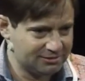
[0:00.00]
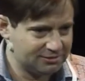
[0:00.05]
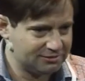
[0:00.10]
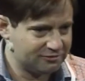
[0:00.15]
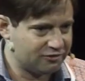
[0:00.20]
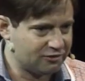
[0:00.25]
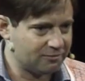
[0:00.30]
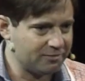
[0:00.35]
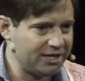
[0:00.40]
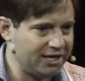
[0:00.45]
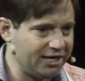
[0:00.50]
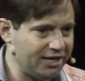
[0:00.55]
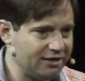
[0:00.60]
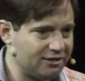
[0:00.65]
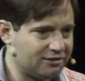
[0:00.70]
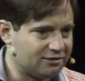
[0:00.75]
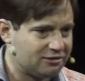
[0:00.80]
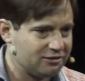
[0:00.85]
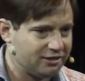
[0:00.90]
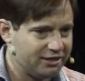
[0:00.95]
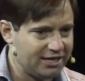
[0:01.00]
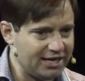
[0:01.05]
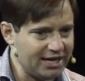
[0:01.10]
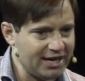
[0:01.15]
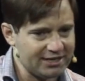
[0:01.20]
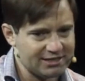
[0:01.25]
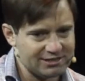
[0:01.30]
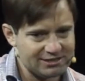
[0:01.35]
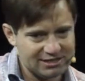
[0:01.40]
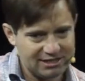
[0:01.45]
for me to
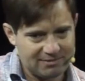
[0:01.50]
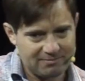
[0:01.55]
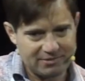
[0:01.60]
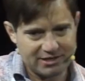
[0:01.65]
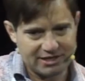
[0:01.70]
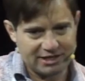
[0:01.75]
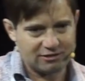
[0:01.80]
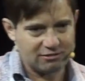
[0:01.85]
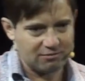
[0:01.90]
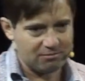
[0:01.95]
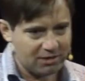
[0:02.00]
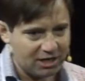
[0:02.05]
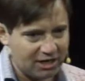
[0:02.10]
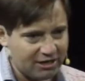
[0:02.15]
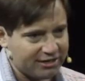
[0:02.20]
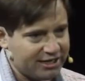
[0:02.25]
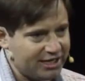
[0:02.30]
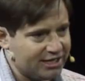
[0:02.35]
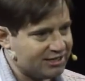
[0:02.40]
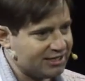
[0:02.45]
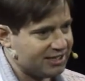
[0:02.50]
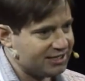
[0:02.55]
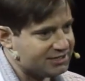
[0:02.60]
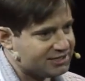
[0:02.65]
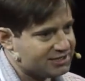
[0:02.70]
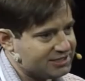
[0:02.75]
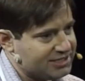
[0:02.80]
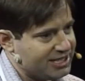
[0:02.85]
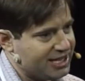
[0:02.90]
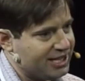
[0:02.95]
get somebody to market and
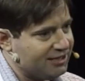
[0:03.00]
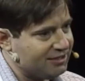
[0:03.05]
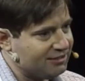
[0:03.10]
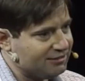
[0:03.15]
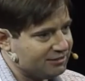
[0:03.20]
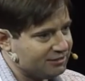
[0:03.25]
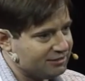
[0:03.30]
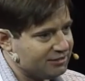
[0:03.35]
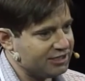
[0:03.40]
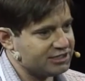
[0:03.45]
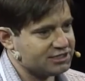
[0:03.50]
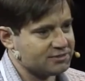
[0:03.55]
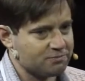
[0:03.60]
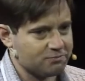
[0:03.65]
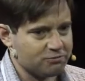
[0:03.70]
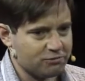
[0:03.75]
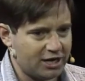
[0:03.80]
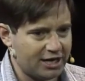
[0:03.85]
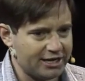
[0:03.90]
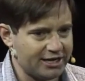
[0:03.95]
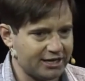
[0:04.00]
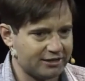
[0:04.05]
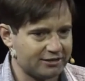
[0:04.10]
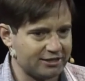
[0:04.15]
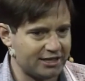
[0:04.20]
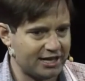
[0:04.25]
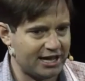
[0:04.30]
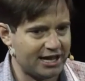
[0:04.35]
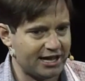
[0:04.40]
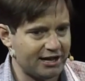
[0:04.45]
sell this product
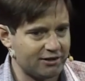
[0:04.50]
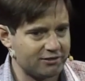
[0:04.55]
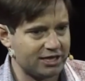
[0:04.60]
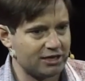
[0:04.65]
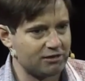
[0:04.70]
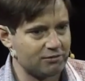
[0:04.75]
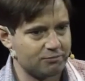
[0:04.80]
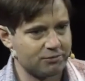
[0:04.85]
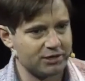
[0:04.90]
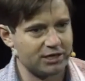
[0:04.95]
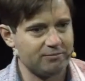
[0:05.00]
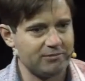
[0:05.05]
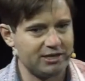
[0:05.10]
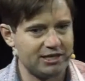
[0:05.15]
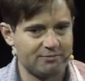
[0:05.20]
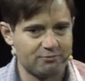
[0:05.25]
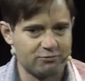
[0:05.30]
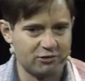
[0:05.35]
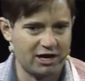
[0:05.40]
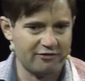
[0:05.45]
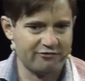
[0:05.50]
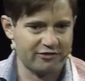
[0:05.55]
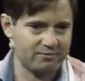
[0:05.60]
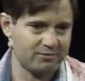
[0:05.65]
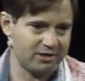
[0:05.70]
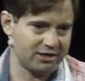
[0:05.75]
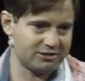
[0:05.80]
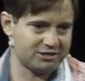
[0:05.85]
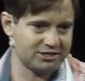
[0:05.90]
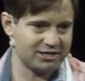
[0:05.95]
that'll bring me the profit
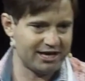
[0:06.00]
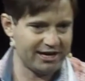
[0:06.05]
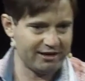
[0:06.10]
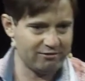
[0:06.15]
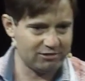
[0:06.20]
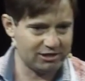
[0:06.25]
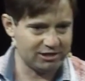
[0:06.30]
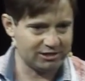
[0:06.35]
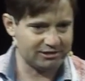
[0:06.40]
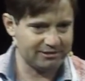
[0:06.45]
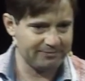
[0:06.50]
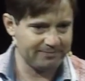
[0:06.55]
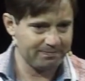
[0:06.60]
margin I want?